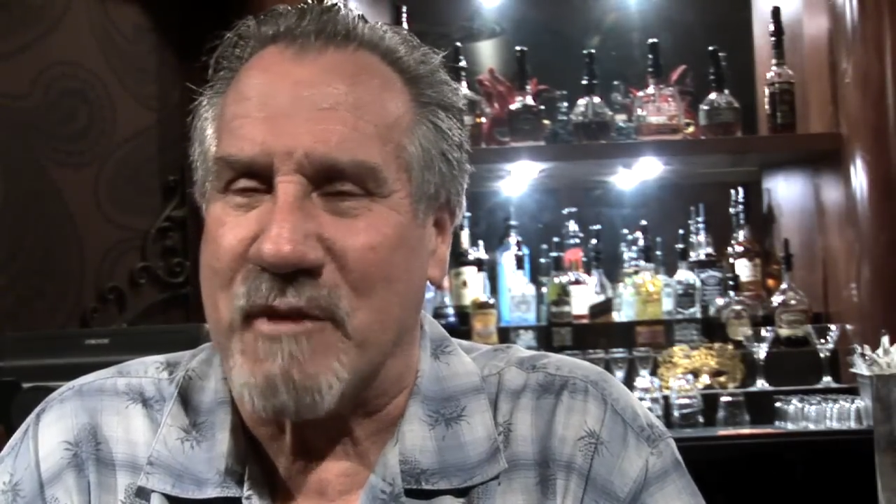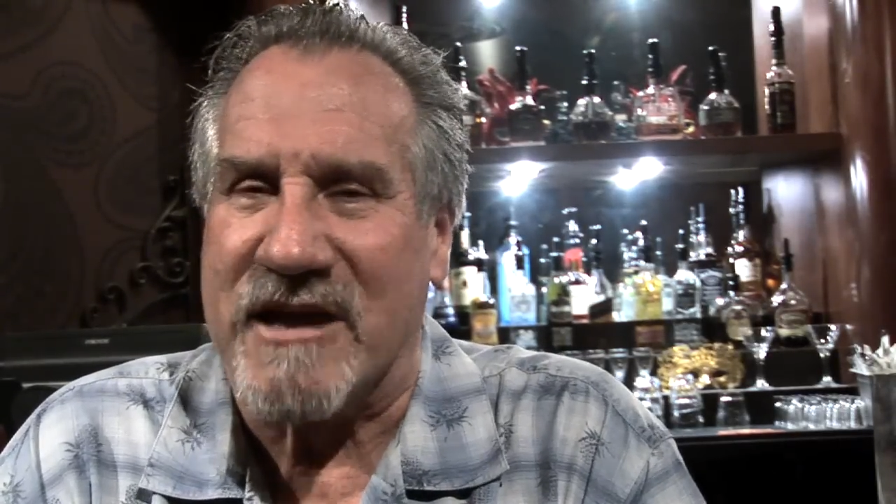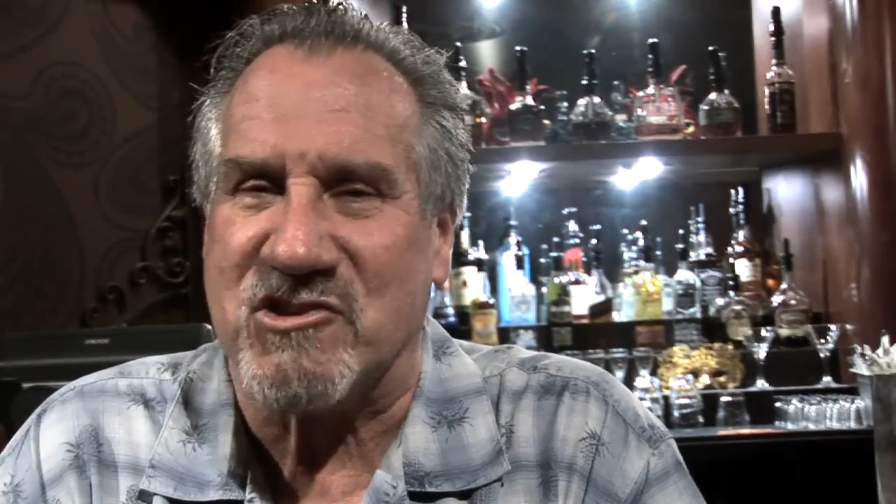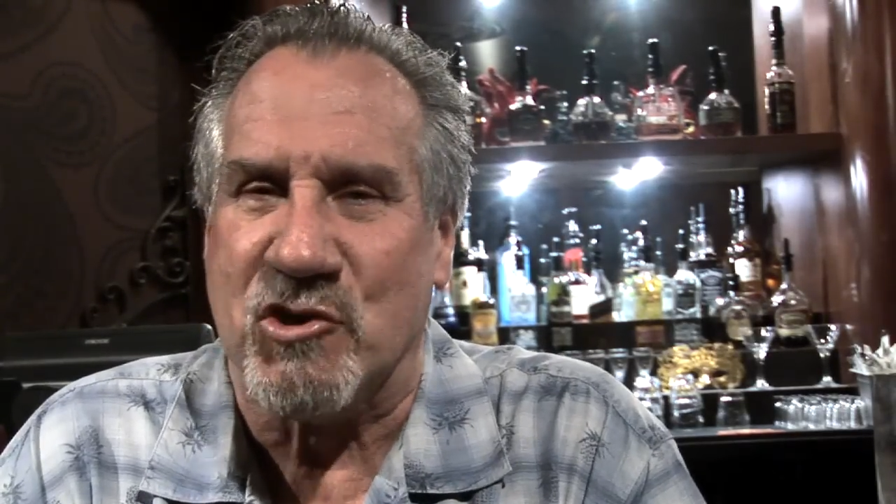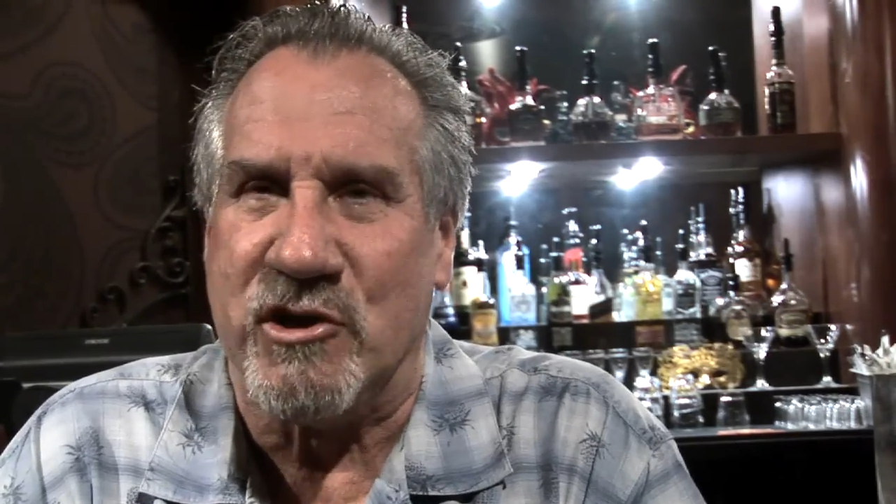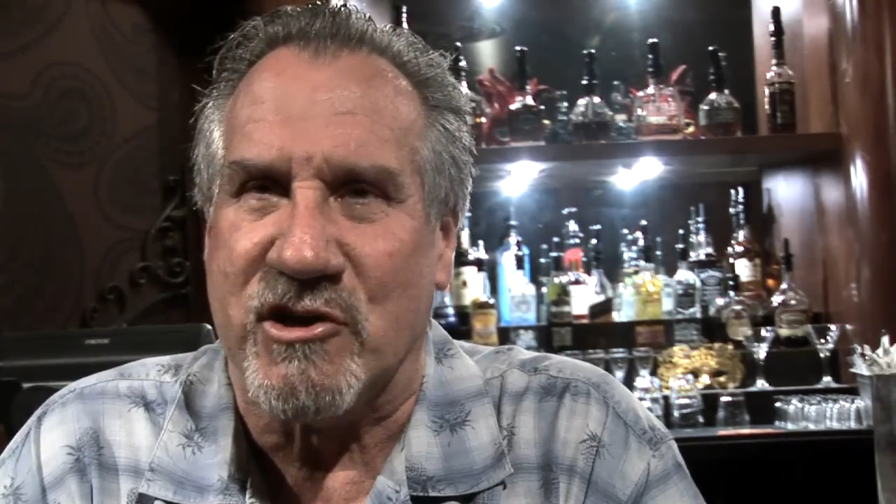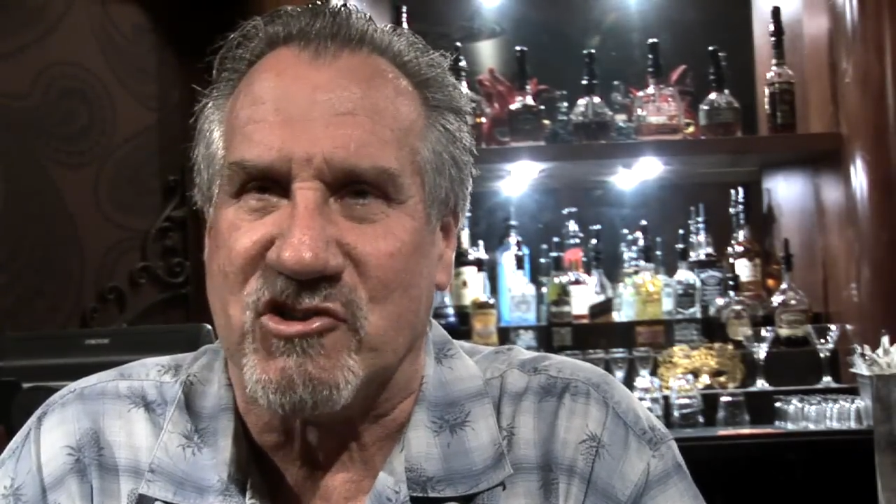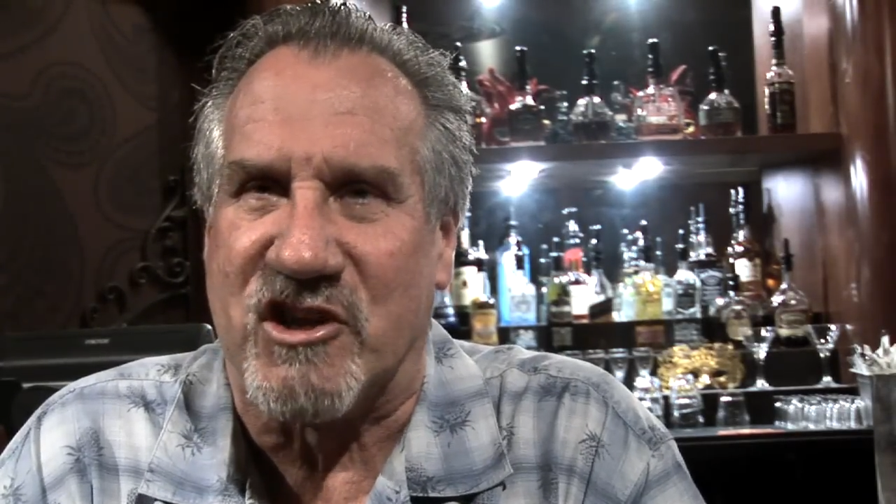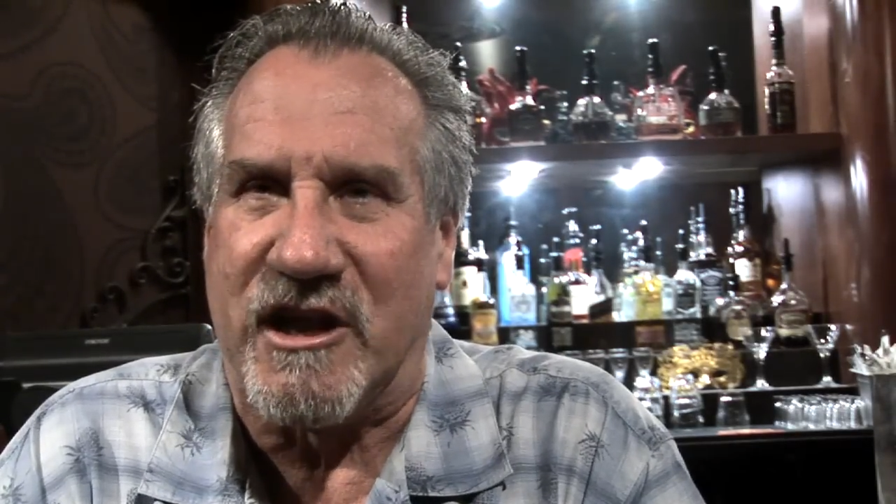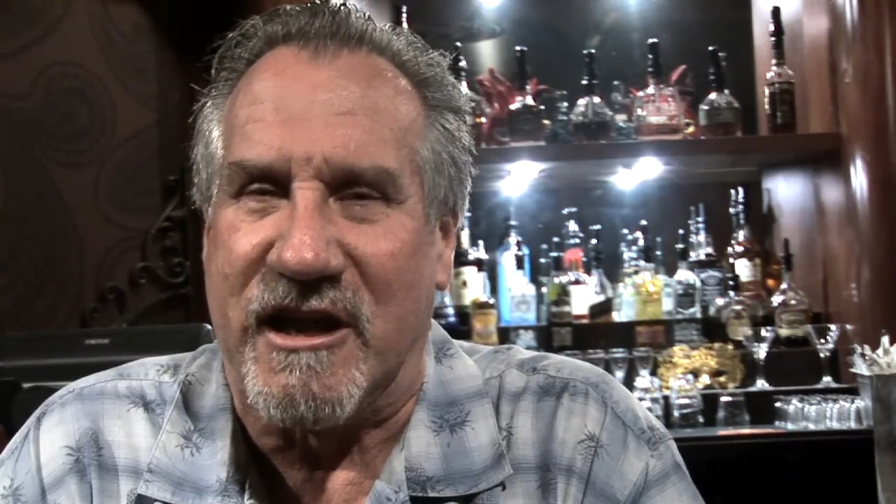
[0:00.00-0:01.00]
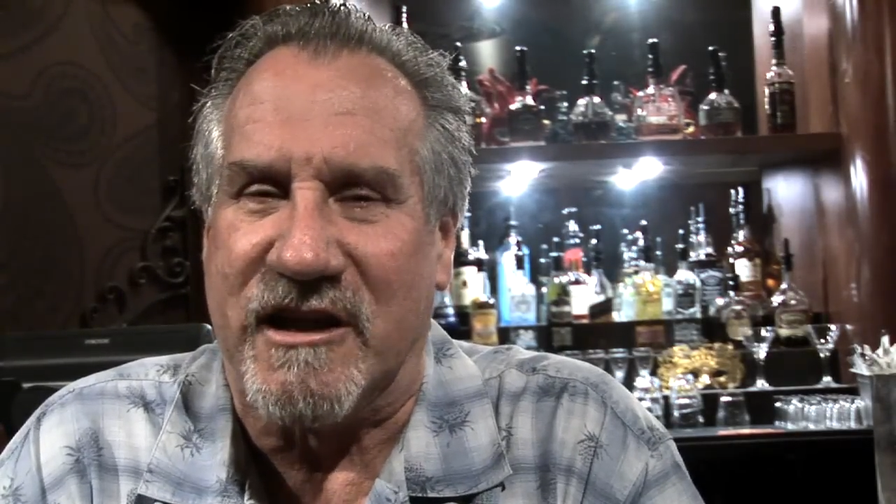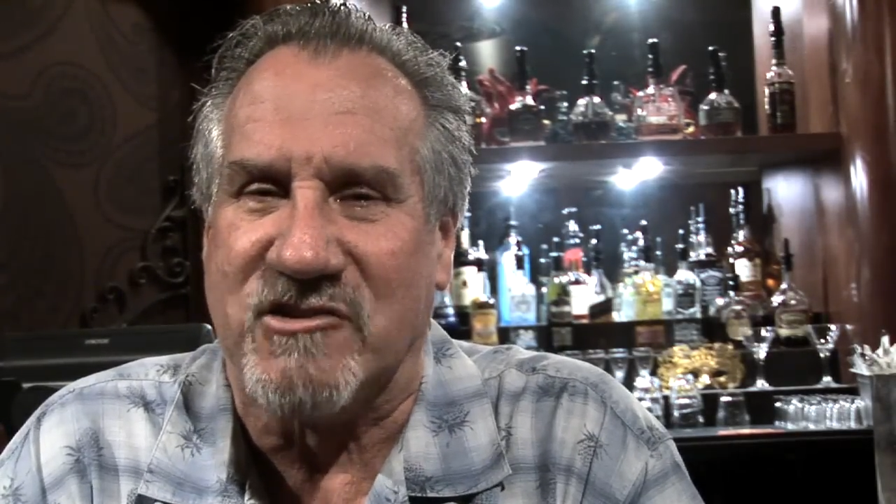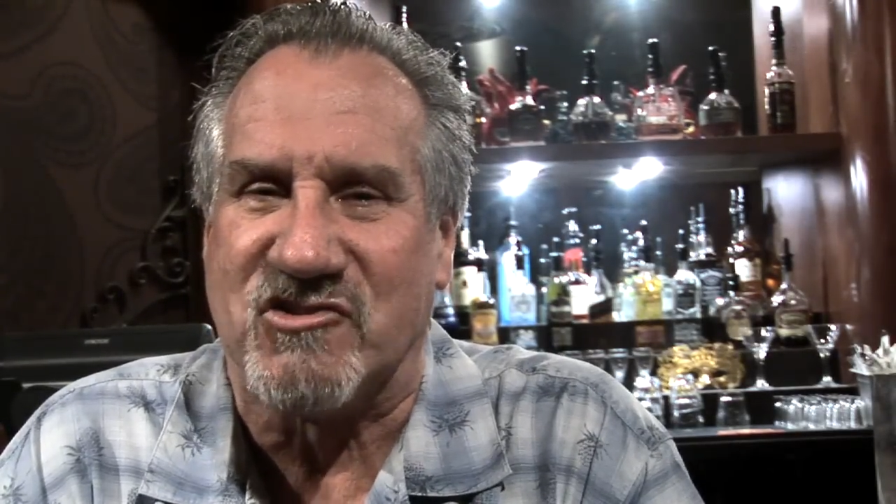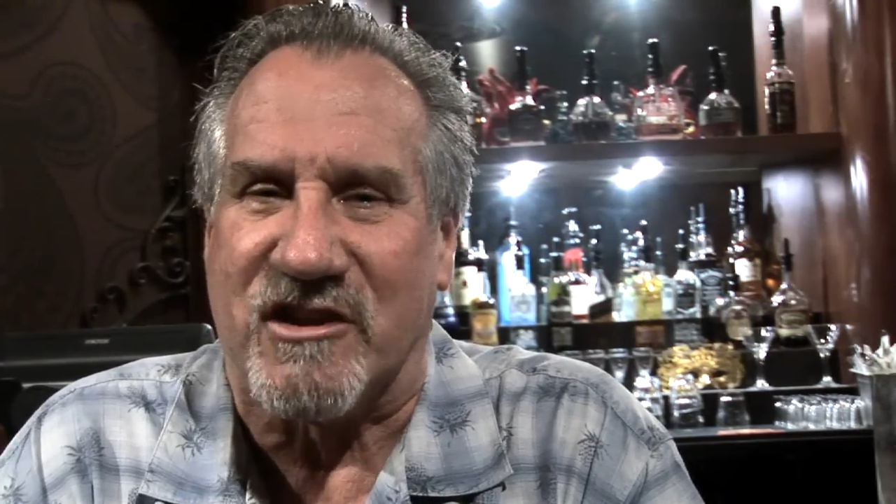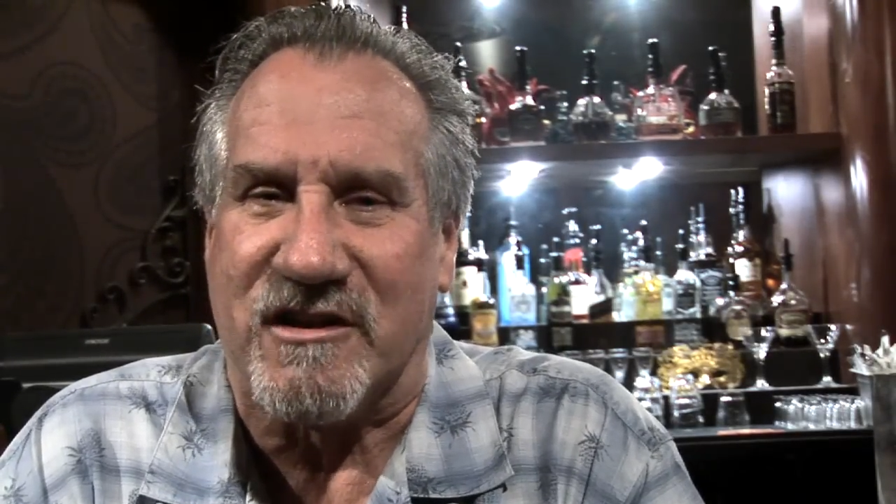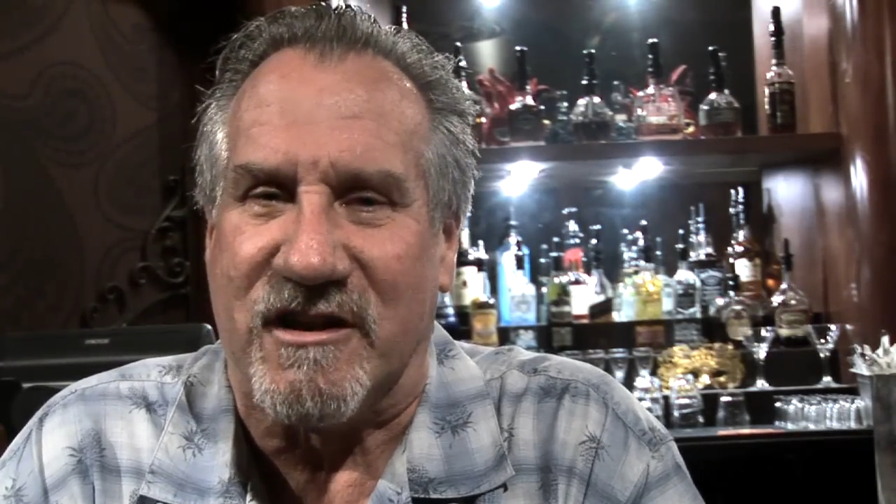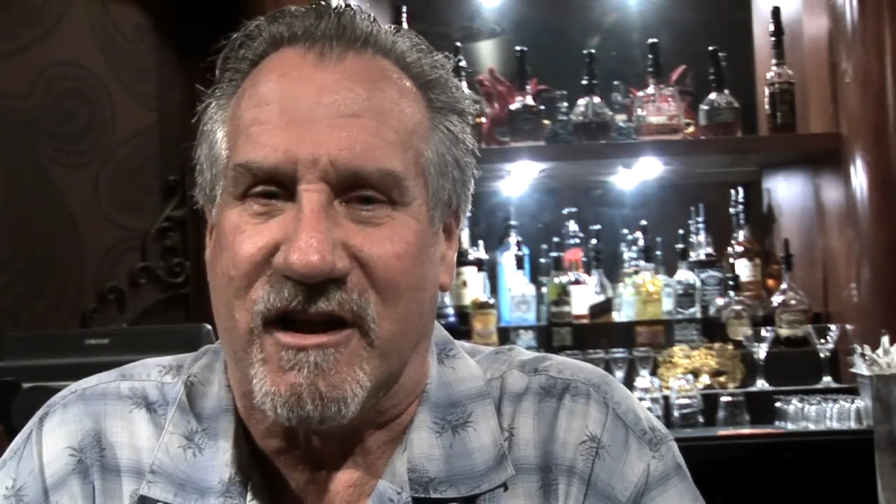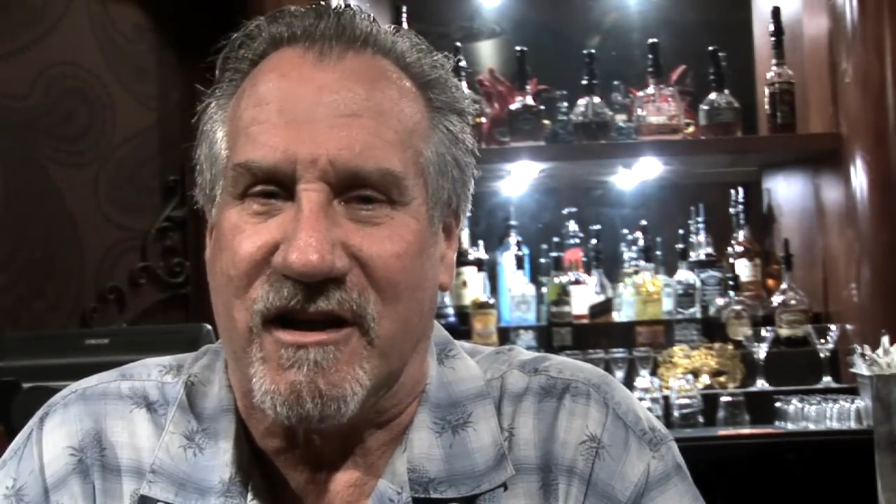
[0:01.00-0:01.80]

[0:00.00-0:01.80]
nice New Year's gigs and